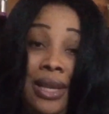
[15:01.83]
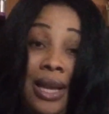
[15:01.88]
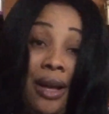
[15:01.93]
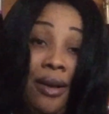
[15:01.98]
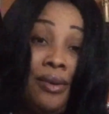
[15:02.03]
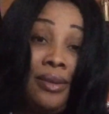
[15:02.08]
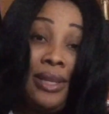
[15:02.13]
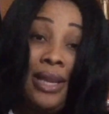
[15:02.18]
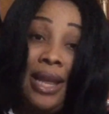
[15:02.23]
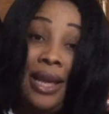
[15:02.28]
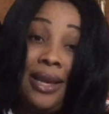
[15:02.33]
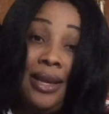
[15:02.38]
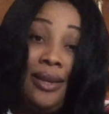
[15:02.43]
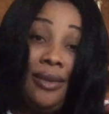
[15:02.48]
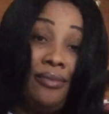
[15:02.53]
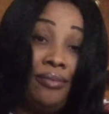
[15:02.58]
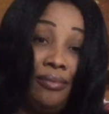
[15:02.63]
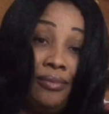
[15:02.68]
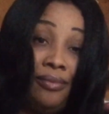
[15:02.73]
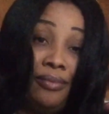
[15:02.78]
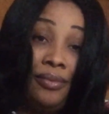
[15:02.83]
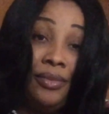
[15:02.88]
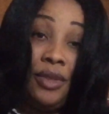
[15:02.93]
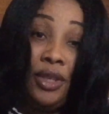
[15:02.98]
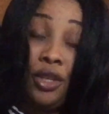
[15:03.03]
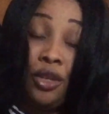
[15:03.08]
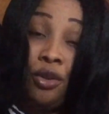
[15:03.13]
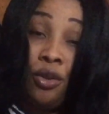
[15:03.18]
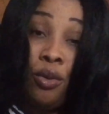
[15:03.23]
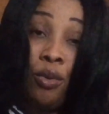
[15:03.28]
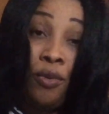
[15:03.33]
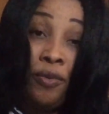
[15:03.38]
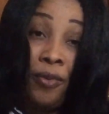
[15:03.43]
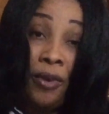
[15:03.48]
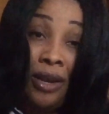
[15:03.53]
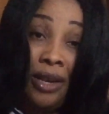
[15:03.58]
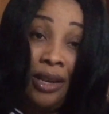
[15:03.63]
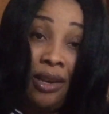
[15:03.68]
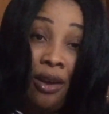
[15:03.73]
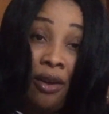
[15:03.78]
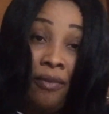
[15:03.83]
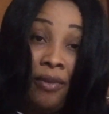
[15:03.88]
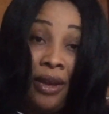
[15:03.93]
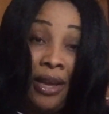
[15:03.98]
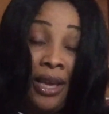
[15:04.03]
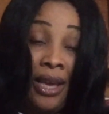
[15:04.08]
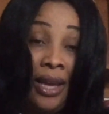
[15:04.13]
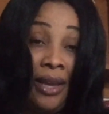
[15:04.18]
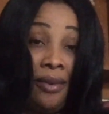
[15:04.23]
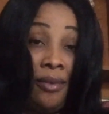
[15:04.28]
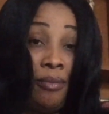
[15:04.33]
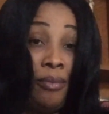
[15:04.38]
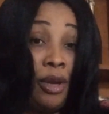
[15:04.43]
I was like, you will fall in love again